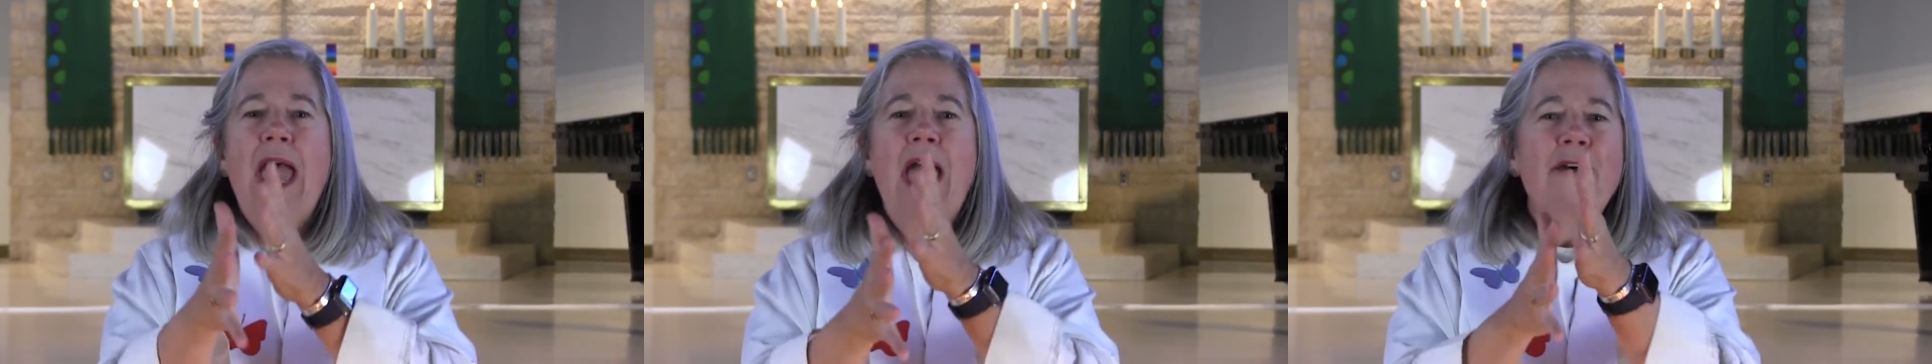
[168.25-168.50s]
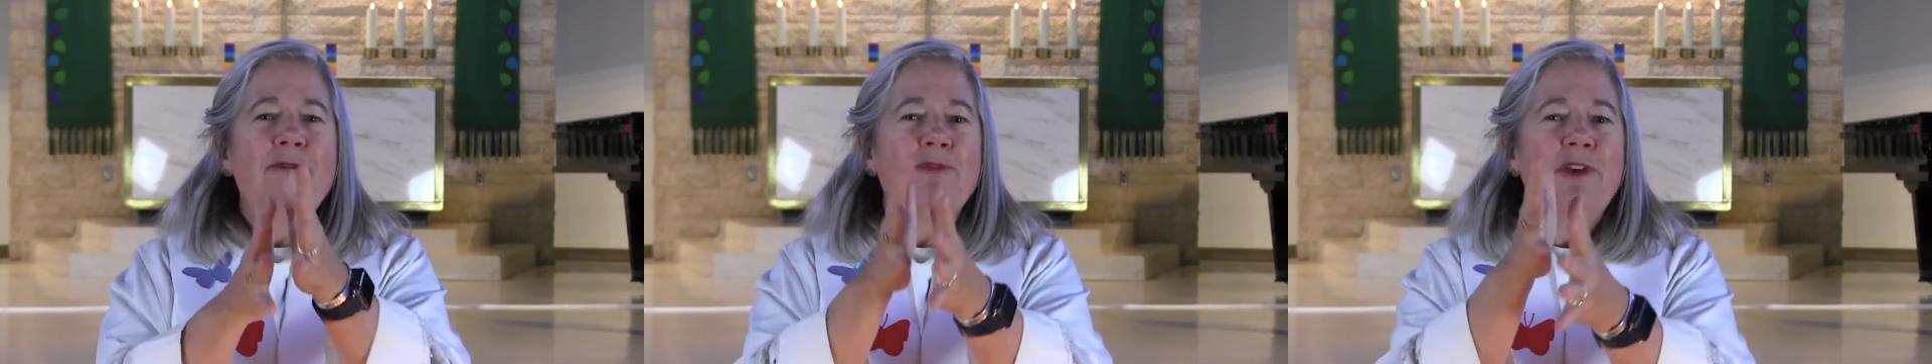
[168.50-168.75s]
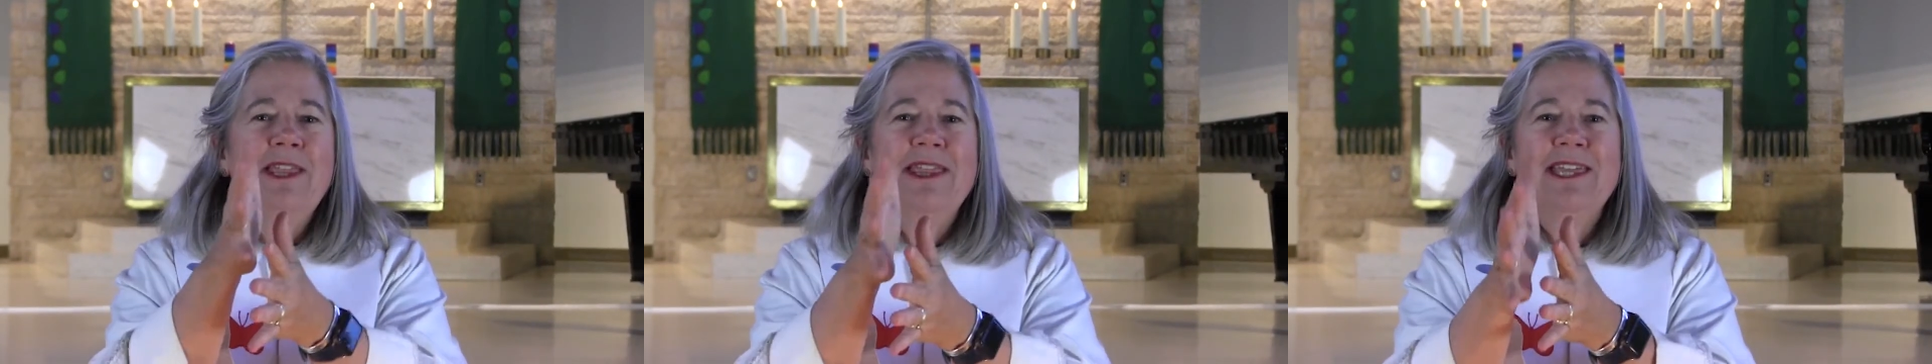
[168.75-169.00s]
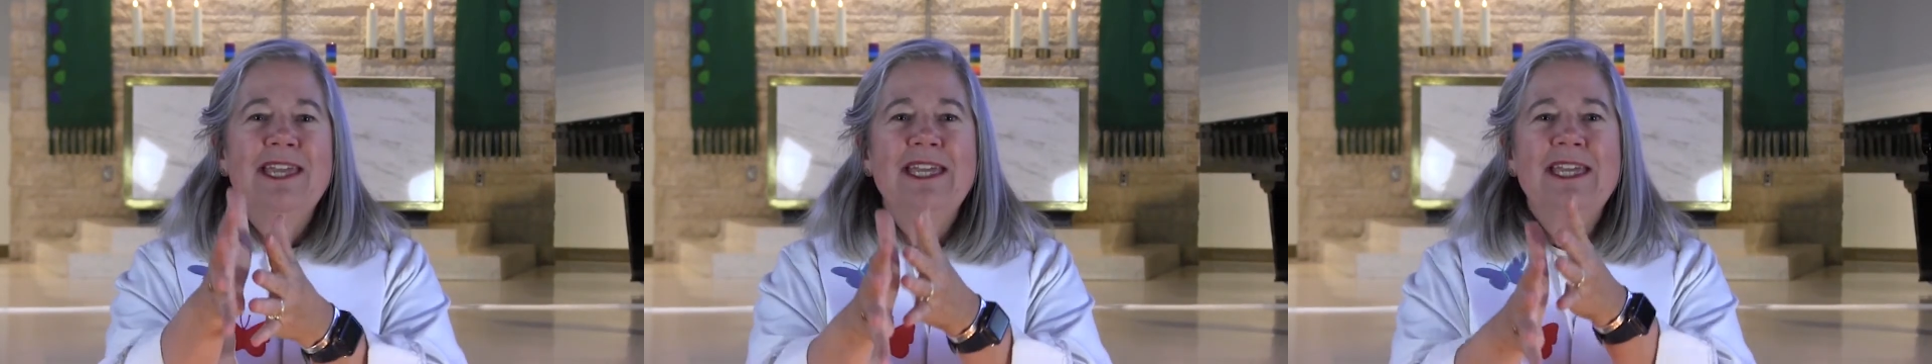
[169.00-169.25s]

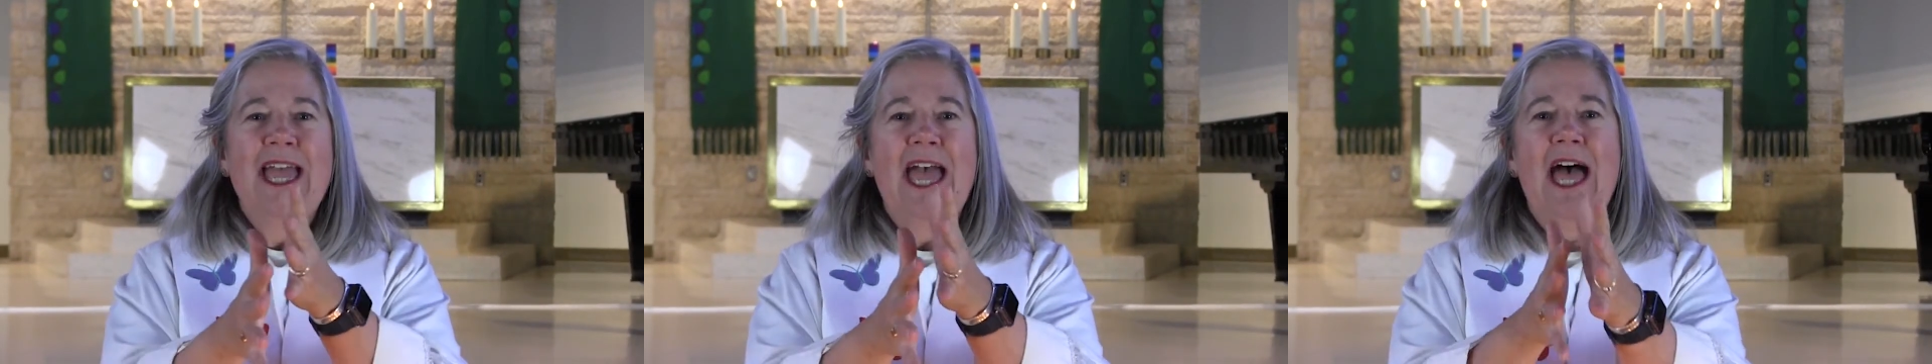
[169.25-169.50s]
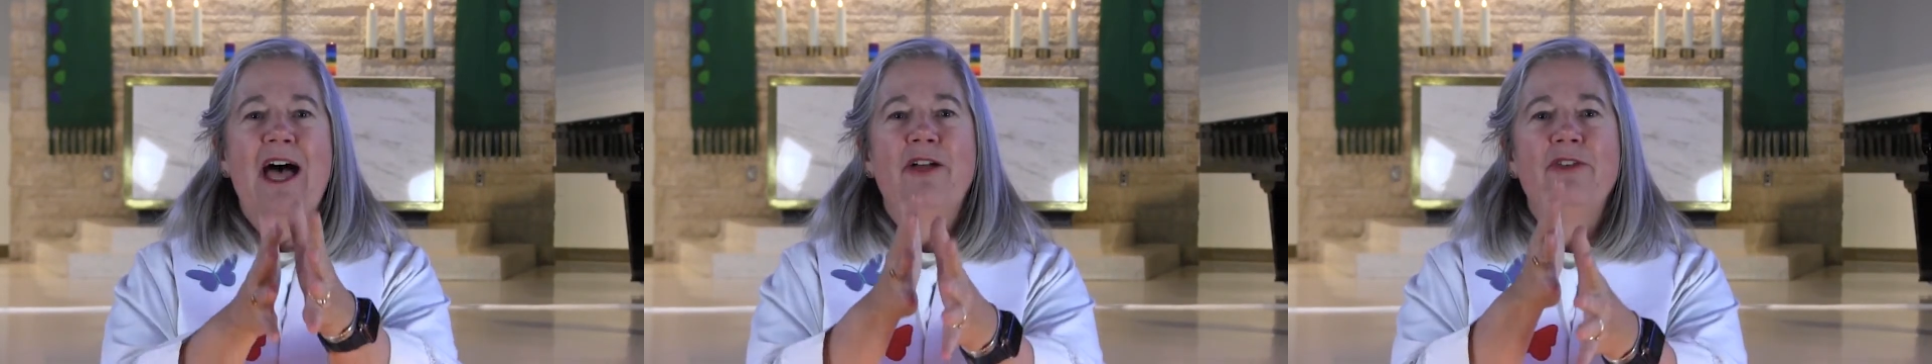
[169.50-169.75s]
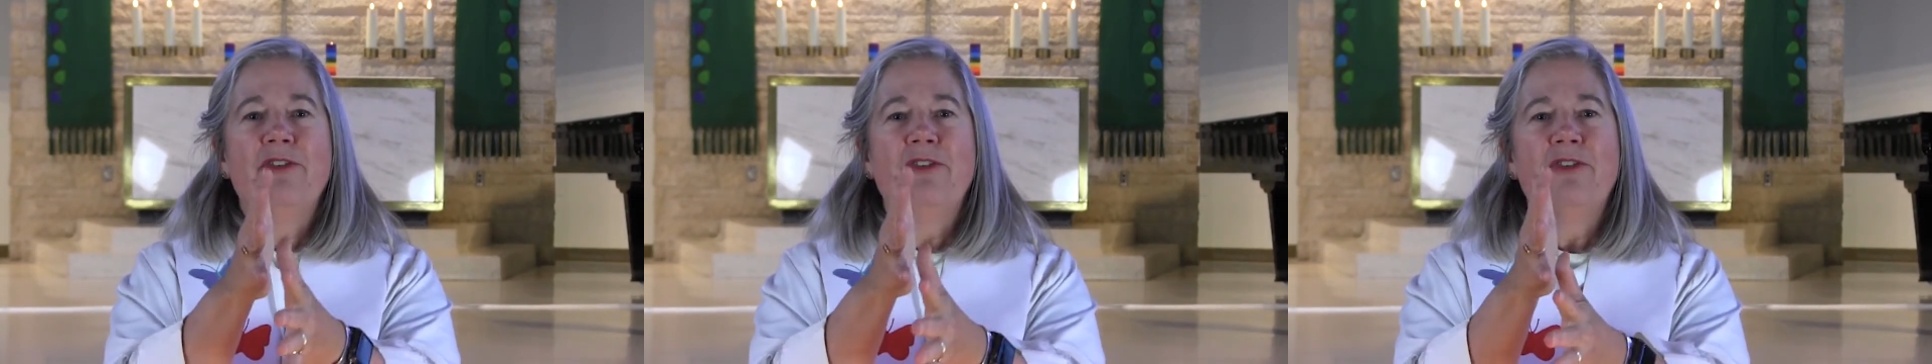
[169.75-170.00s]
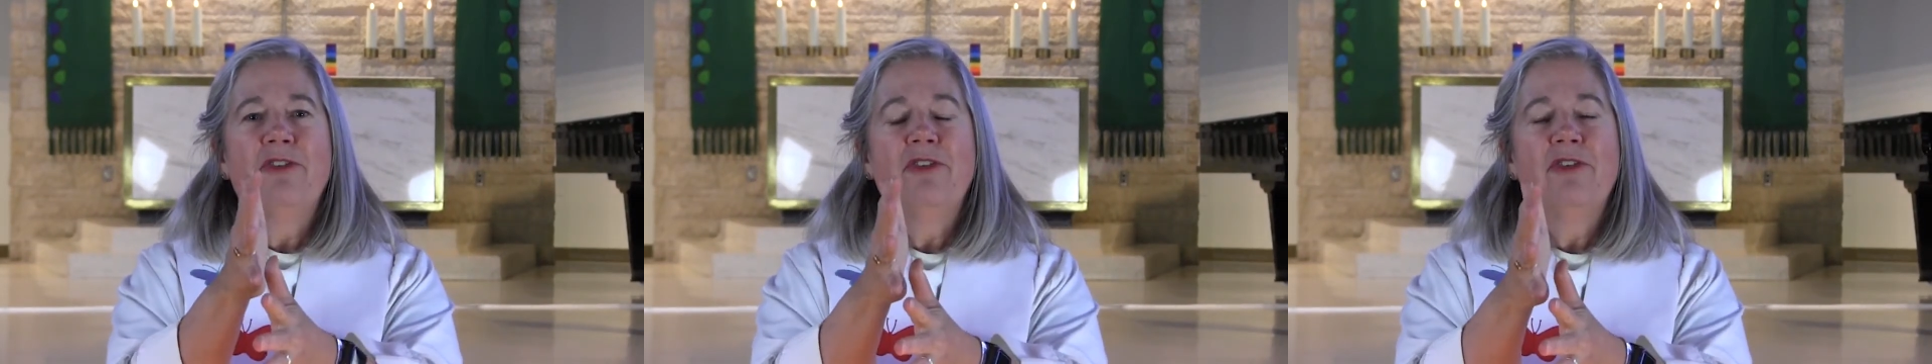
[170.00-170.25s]
everything
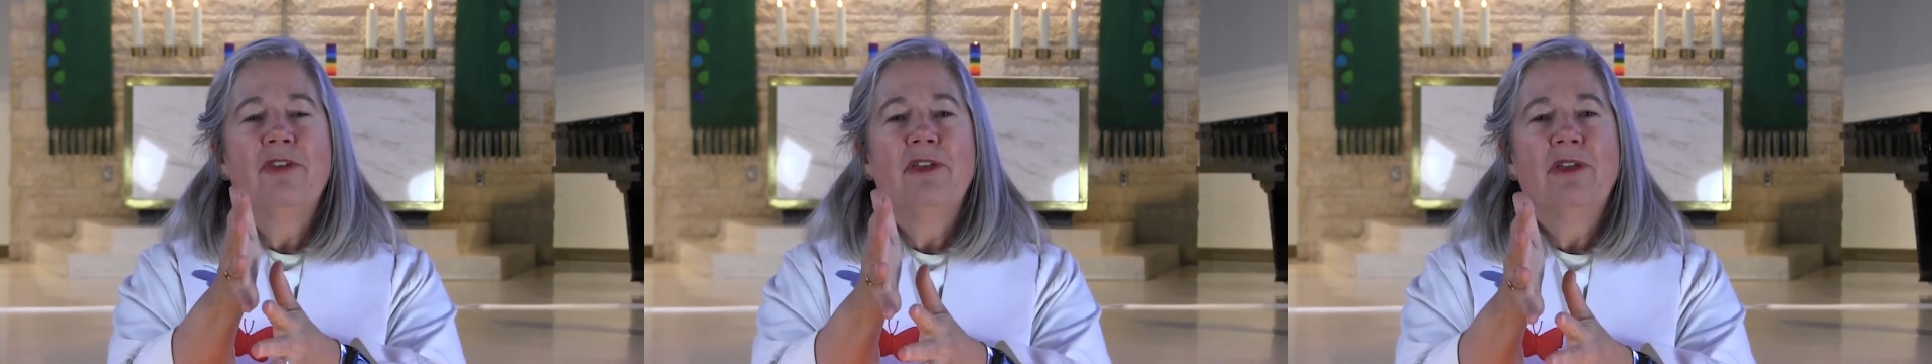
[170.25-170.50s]
else